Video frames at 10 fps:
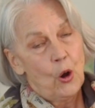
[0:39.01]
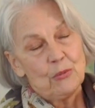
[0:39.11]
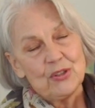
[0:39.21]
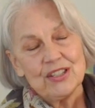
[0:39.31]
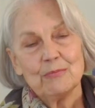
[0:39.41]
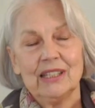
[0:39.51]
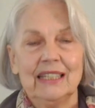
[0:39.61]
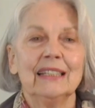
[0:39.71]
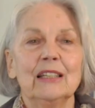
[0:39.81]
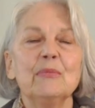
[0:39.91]
almost
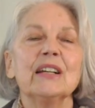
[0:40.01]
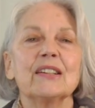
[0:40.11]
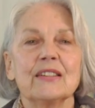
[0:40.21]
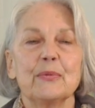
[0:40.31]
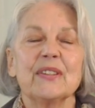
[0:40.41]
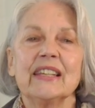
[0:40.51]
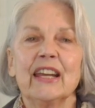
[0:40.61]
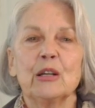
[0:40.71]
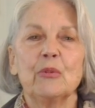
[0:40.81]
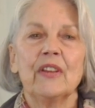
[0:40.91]
immediately because it was the
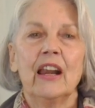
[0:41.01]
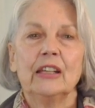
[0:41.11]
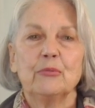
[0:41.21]
animal that I